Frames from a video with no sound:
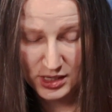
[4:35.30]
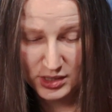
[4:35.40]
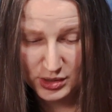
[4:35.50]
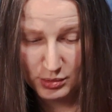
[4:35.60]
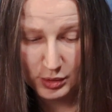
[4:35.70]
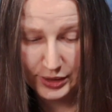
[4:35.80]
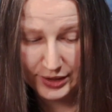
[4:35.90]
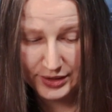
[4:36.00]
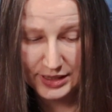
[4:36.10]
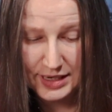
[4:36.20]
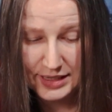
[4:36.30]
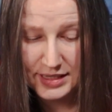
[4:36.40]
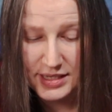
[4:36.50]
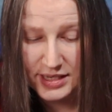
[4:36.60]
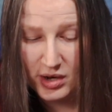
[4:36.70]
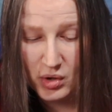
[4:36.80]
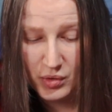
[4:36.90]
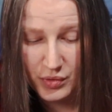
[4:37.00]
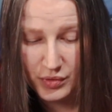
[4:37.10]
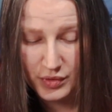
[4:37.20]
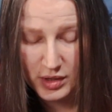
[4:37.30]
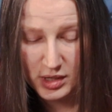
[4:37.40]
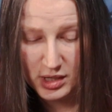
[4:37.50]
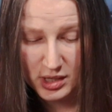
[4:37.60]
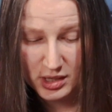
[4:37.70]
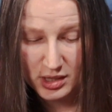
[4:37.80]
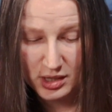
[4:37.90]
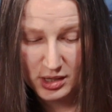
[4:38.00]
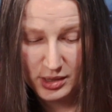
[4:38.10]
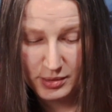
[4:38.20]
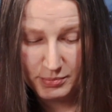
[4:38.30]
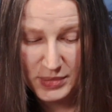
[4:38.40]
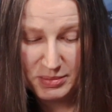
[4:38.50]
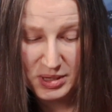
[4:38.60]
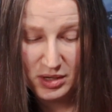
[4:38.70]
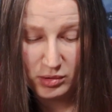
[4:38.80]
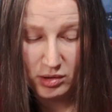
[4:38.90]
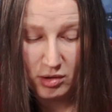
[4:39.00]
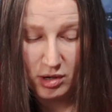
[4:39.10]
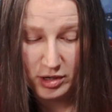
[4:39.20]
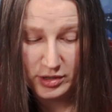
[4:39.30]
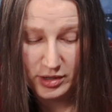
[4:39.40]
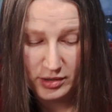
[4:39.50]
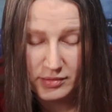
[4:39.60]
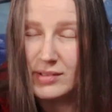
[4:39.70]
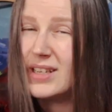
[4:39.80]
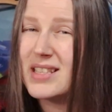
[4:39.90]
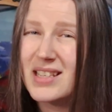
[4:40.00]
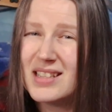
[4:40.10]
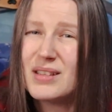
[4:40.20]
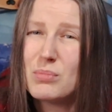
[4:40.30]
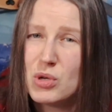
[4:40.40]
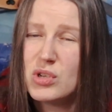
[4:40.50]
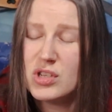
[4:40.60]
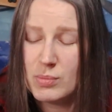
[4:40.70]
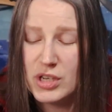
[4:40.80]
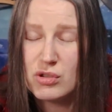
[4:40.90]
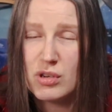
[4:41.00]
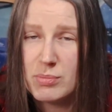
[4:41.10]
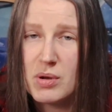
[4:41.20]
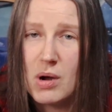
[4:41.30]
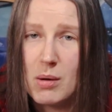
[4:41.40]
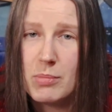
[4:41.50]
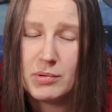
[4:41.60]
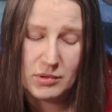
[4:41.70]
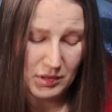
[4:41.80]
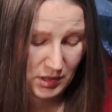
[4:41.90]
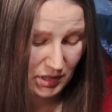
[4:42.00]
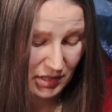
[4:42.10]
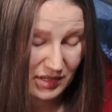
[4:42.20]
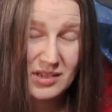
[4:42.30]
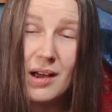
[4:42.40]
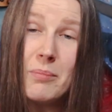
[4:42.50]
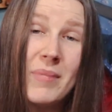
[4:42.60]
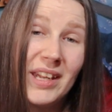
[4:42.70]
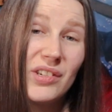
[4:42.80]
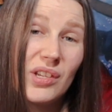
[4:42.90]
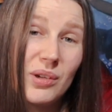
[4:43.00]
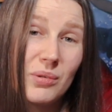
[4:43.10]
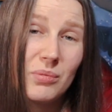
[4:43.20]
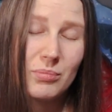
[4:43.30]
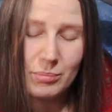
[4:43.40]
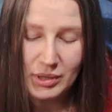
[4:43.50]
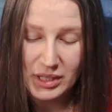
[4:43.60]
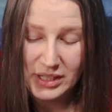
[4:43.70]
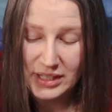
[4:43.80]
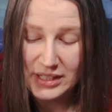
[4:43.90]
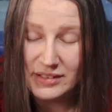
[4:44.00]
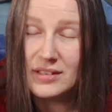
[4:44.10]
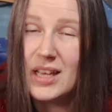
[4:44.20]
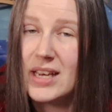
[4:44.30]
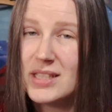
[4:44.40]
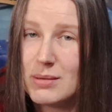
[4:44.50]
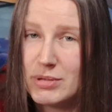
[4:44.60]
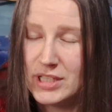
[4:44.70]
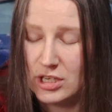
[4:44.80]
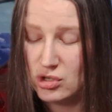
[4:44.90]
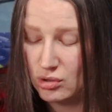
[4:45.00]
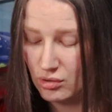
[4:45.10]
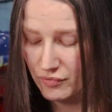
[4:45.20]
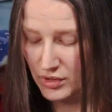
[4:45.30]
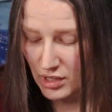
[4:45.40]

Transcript: So clarity itself may be a little harder. Like I said, the emotions might trip you up. It's not meant to, but that is a potential.